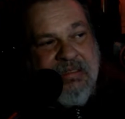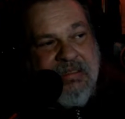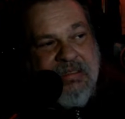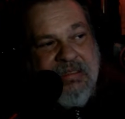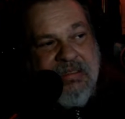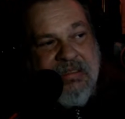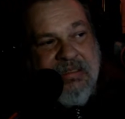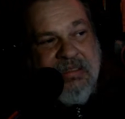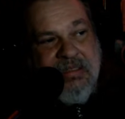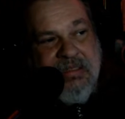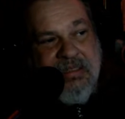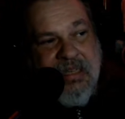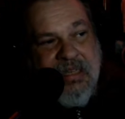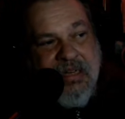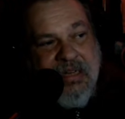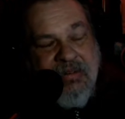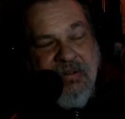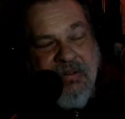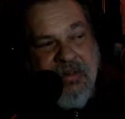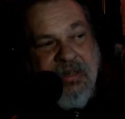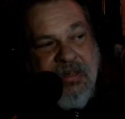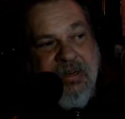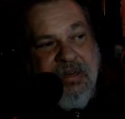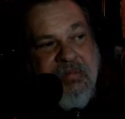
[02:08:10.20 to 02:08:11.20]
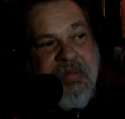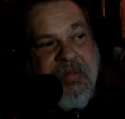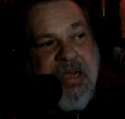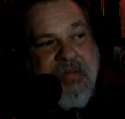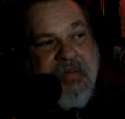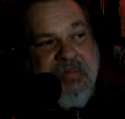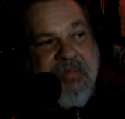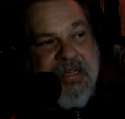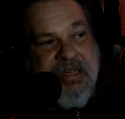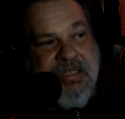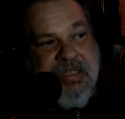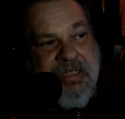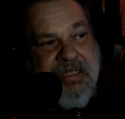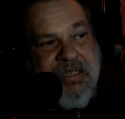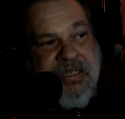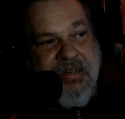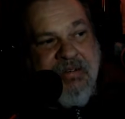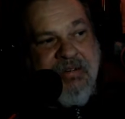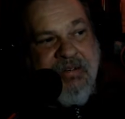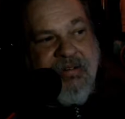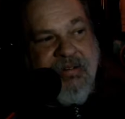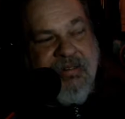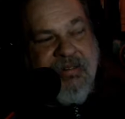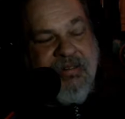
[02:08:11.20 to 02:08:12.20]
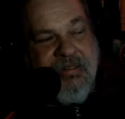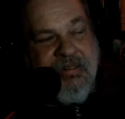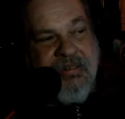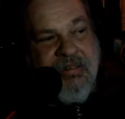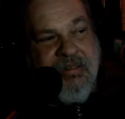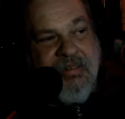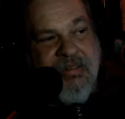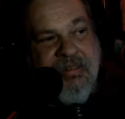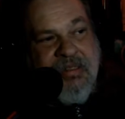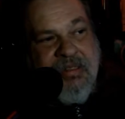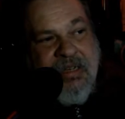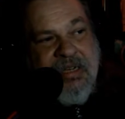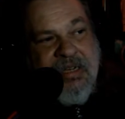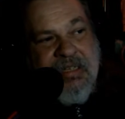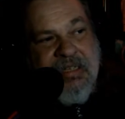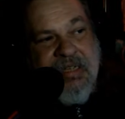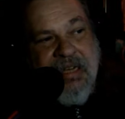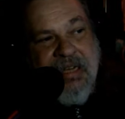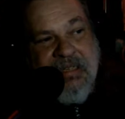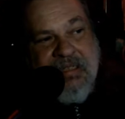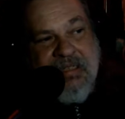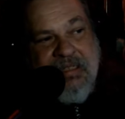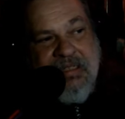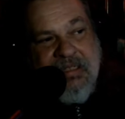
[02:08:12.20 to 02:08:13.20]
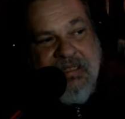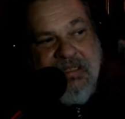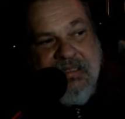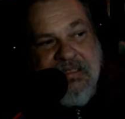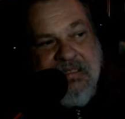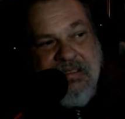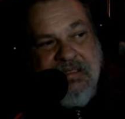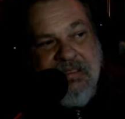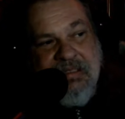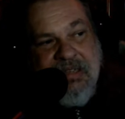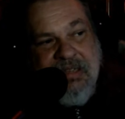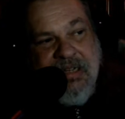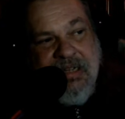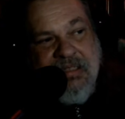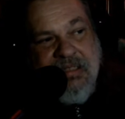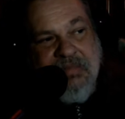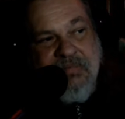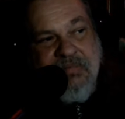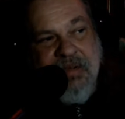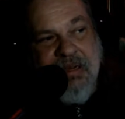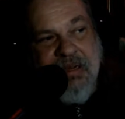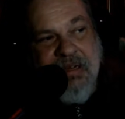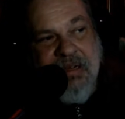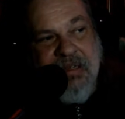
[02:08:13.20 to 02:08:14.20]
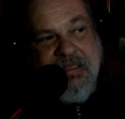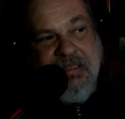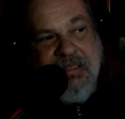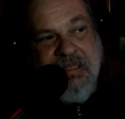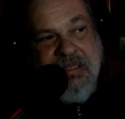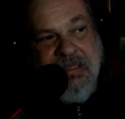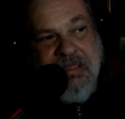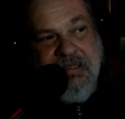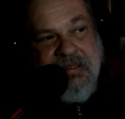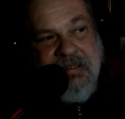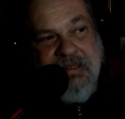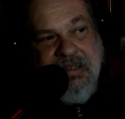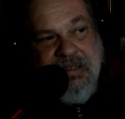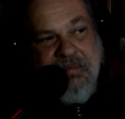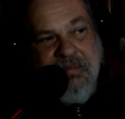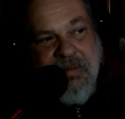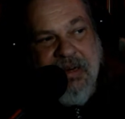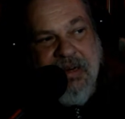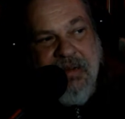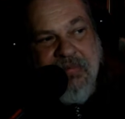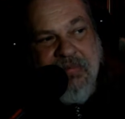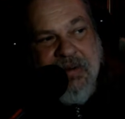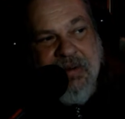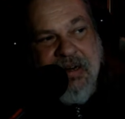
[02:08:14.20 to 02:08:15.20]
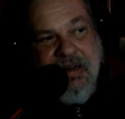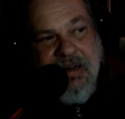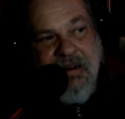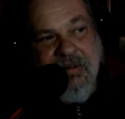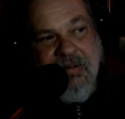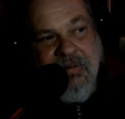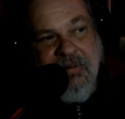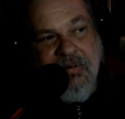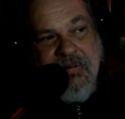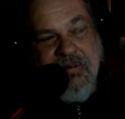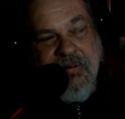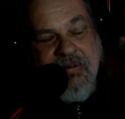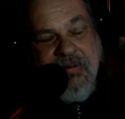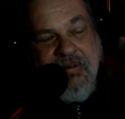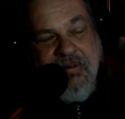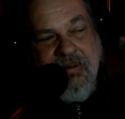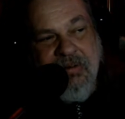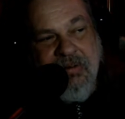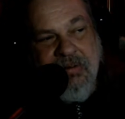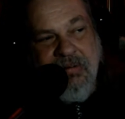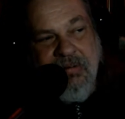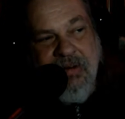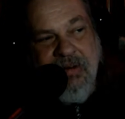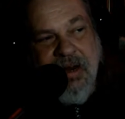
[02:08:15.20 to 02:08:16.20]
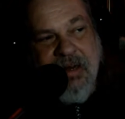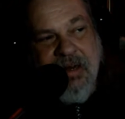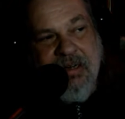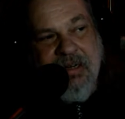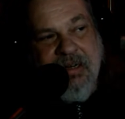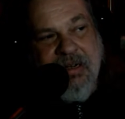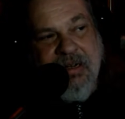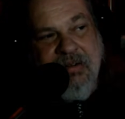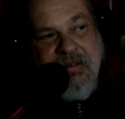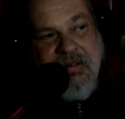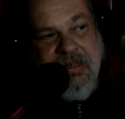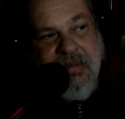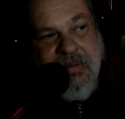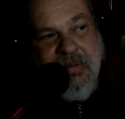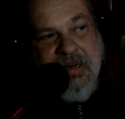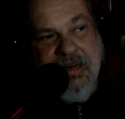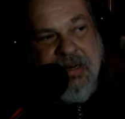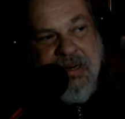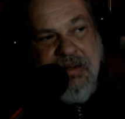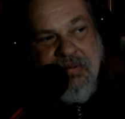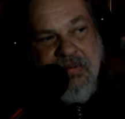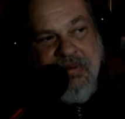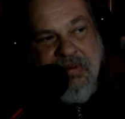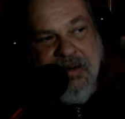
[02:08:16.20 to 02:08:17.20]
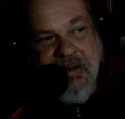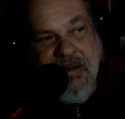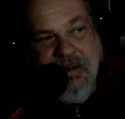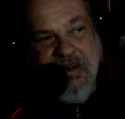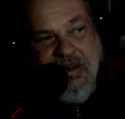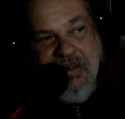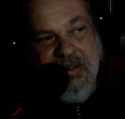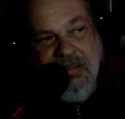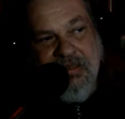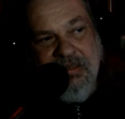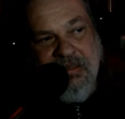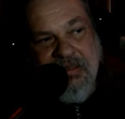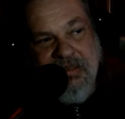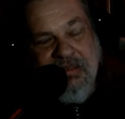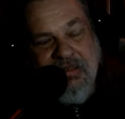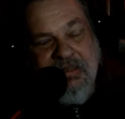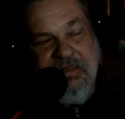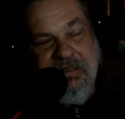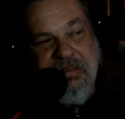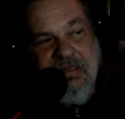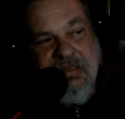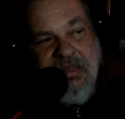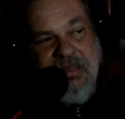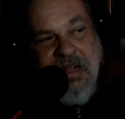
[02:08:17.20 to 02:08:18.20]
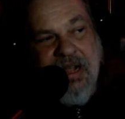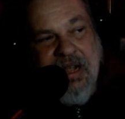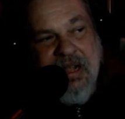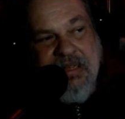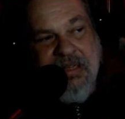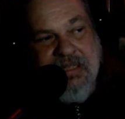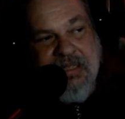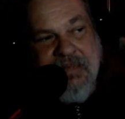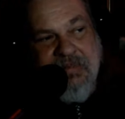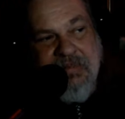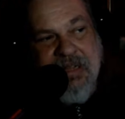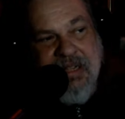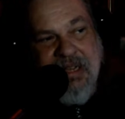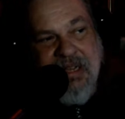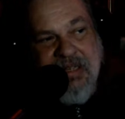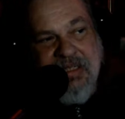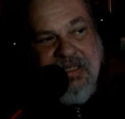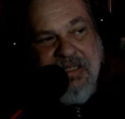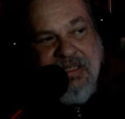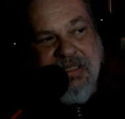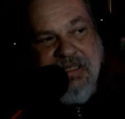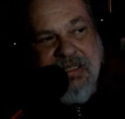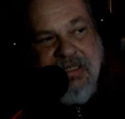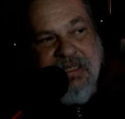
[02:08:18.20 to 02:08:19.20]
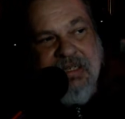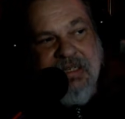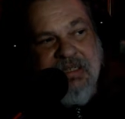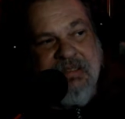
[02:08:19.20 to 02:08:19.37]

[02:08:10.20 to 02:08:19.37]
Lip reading: He's like, "Will you make me a general?" He's like, "Dude, you got some balls. You coming up in here with red coat, coming over in here and asking me that shit.